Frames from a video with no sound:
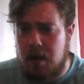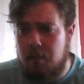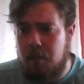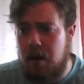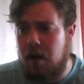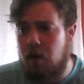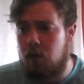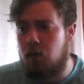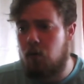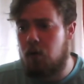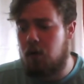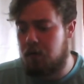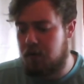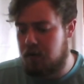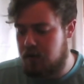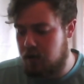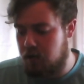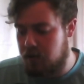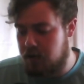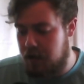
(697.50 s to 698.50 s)
Battle Royal that
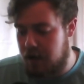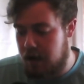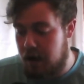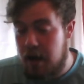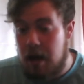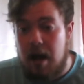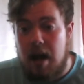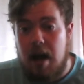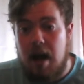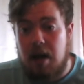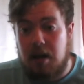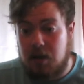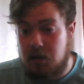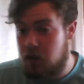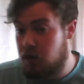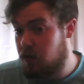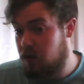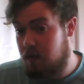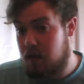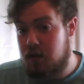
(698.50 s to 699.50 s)
she was in. She was
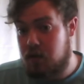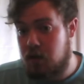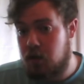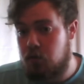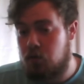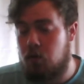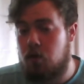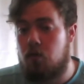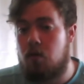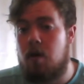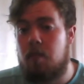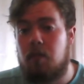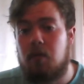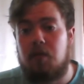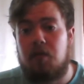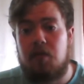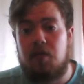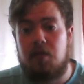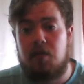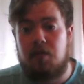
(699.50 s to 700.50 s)
in this year's Royal Rumble
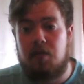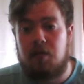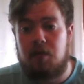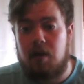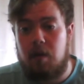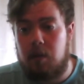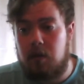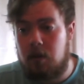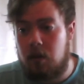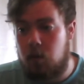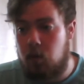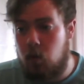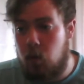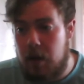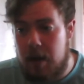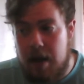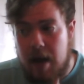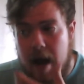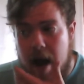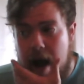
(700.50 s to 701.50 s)
for
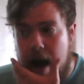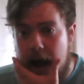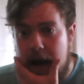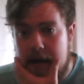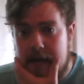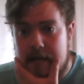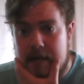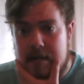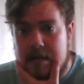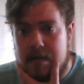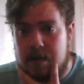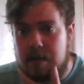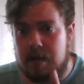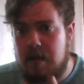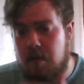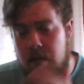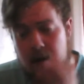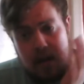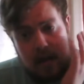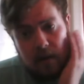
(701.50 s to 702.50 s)
WWE, and she was in
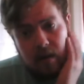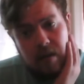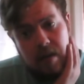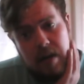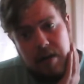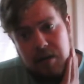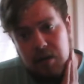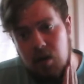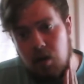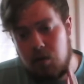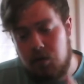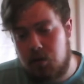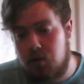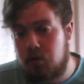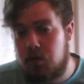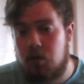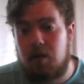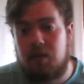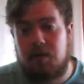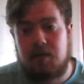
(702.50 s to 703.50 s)
the Mae Young Classic also.
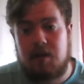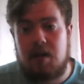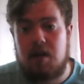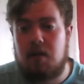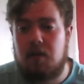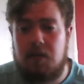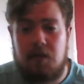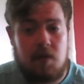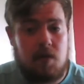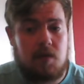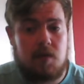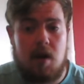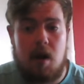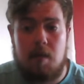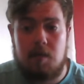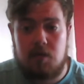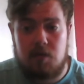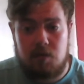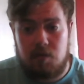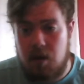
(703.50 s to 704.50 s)
So I've seen her a few
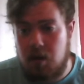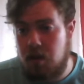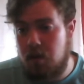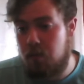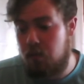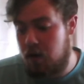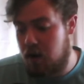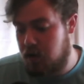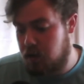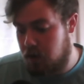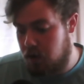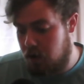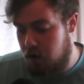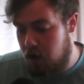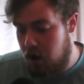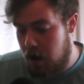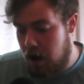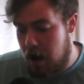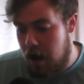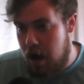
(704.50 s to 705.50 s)
times, really impressed with her.
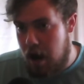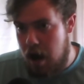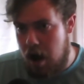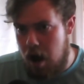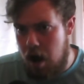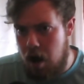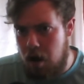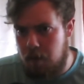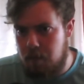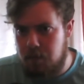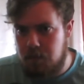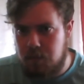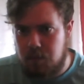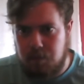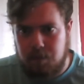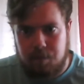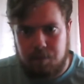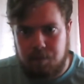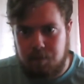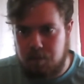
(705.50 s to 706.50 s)

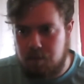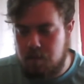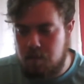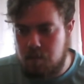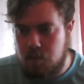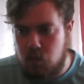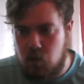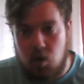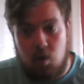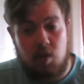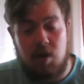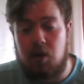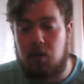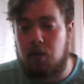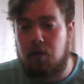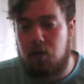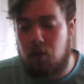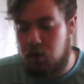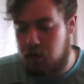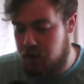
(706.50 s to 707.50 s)
So I'm really looking
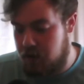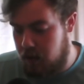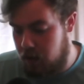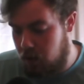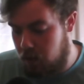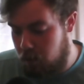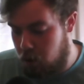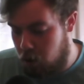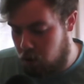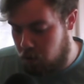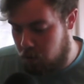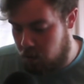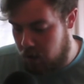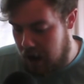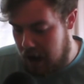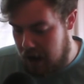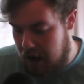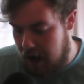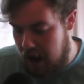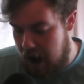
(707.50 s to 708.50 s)
forward to seeing her pop up on
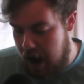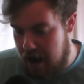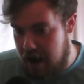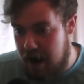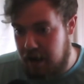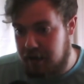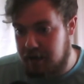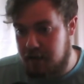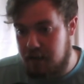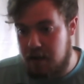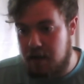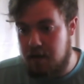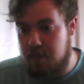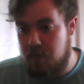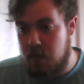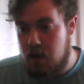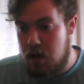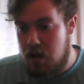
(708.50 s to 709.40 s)
NXT.